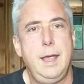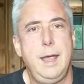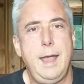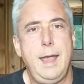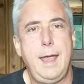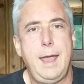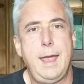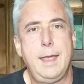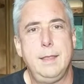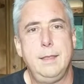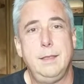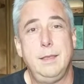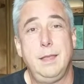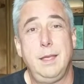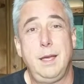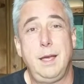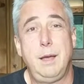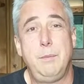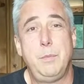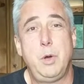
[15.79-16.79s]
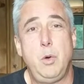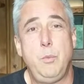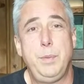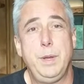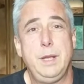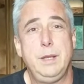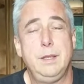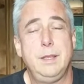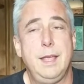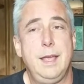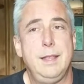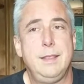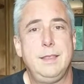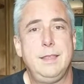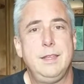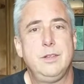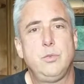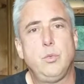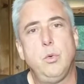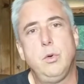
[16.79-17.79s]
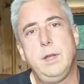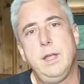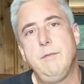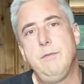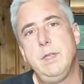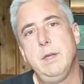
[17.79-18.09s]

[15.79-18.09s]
and I'm hoping that this will give